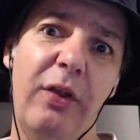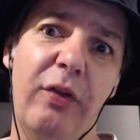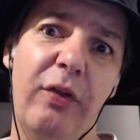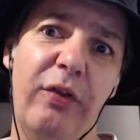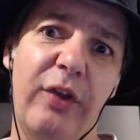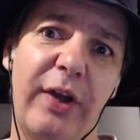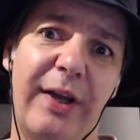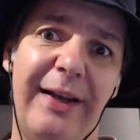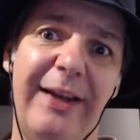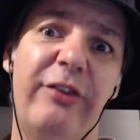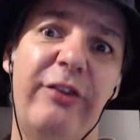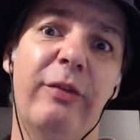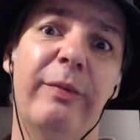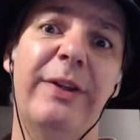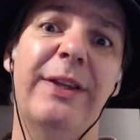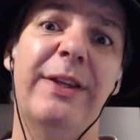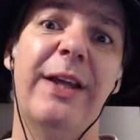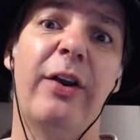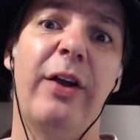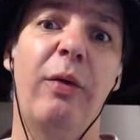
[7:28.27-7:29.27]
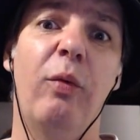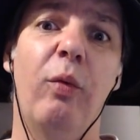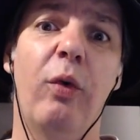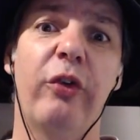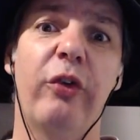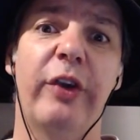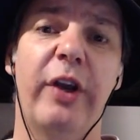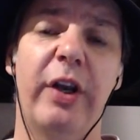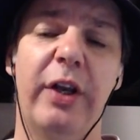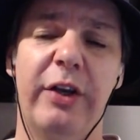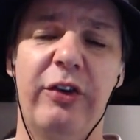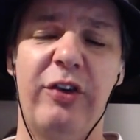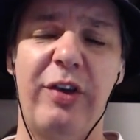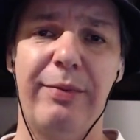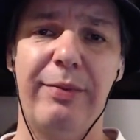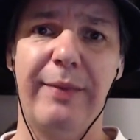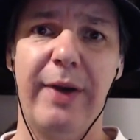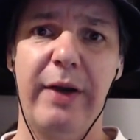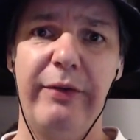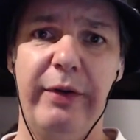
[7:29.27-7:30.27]
the collision with Nanai wasn't going to
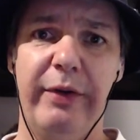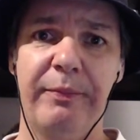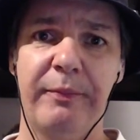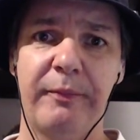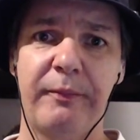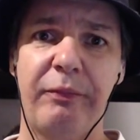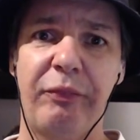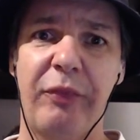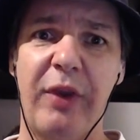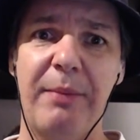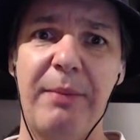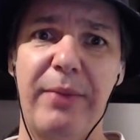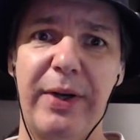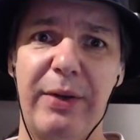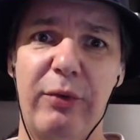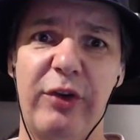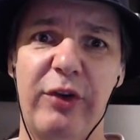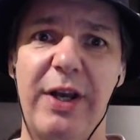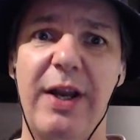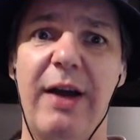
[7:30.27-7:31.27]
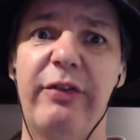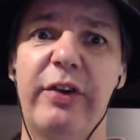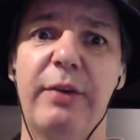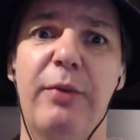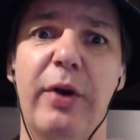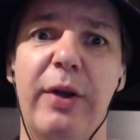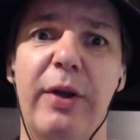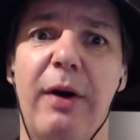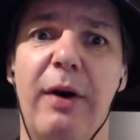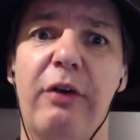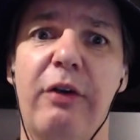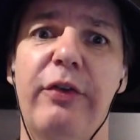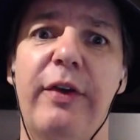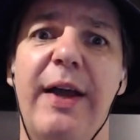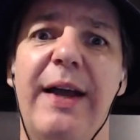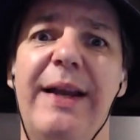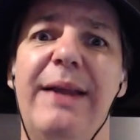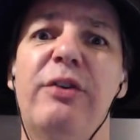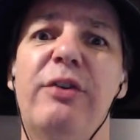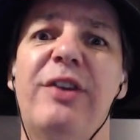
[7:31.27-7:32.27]
tip him over, but it was enough to put him off,
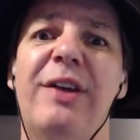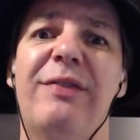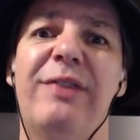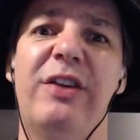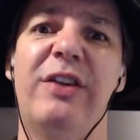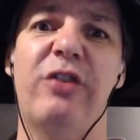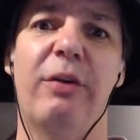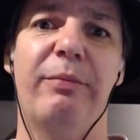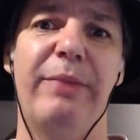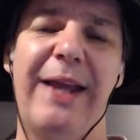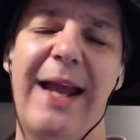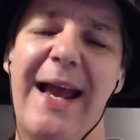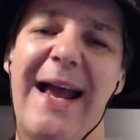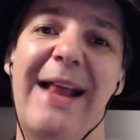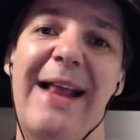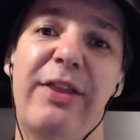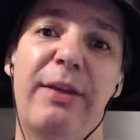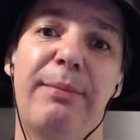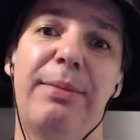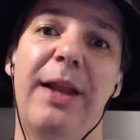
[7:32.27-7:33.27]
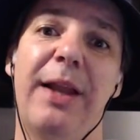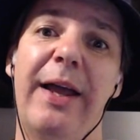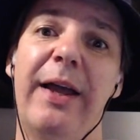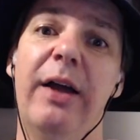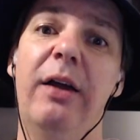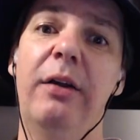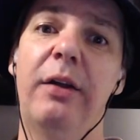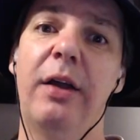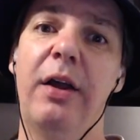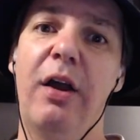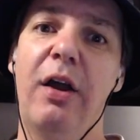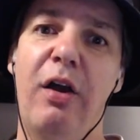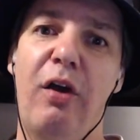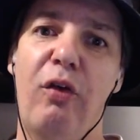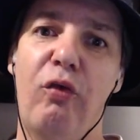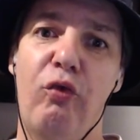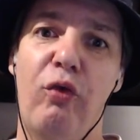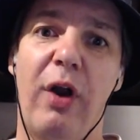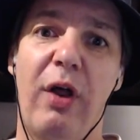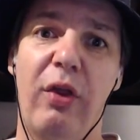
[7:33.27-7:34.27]
and he was definitely jumping at the player
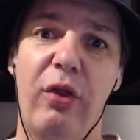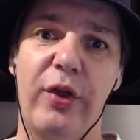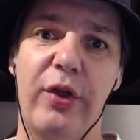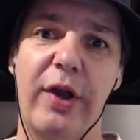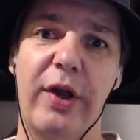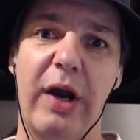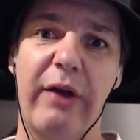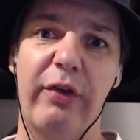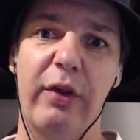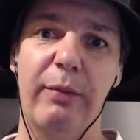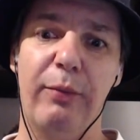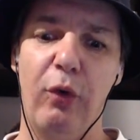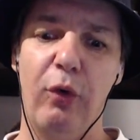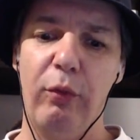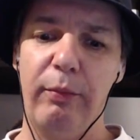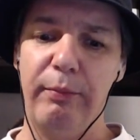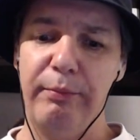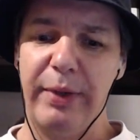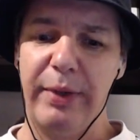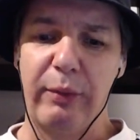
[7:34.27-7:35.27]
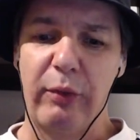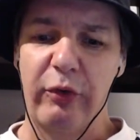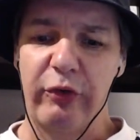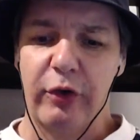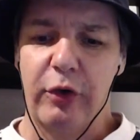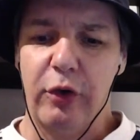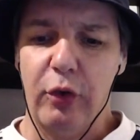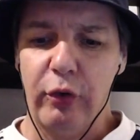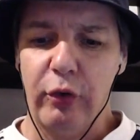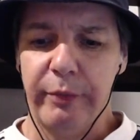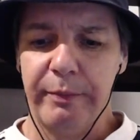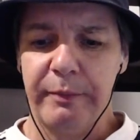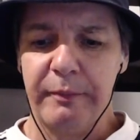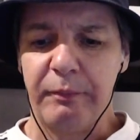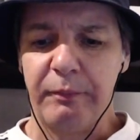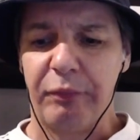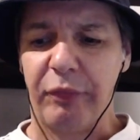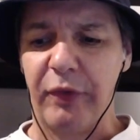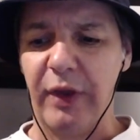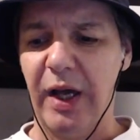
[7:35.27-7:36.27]
rather than going for the ball. But it wasn't called,
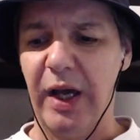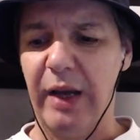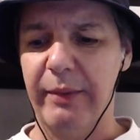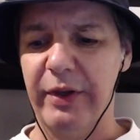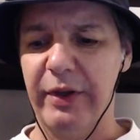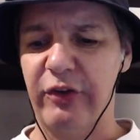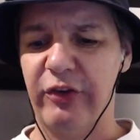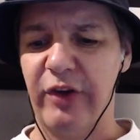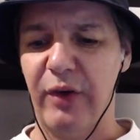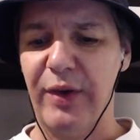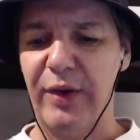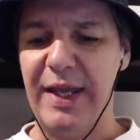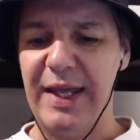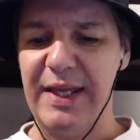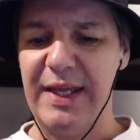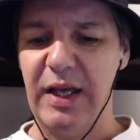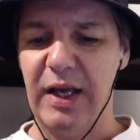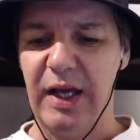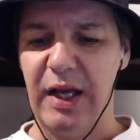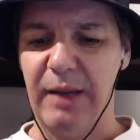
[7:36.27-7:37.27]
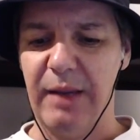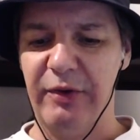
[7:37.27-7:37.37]
and so it's